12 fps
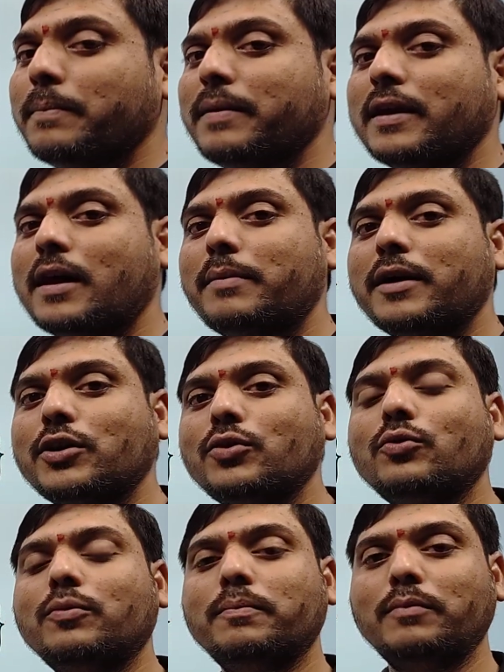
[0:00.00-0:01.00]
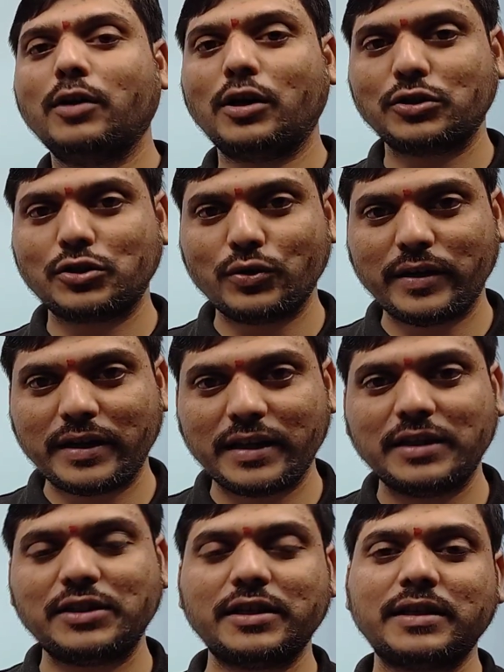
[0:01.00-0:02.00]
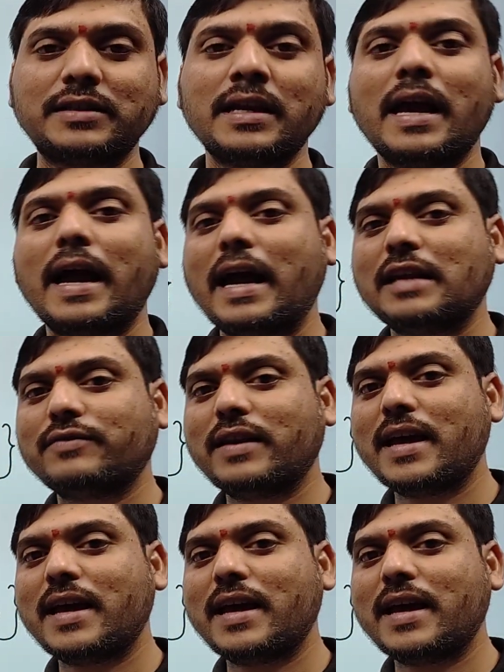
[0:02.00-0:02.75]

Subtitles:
P comma Q belongs to integers as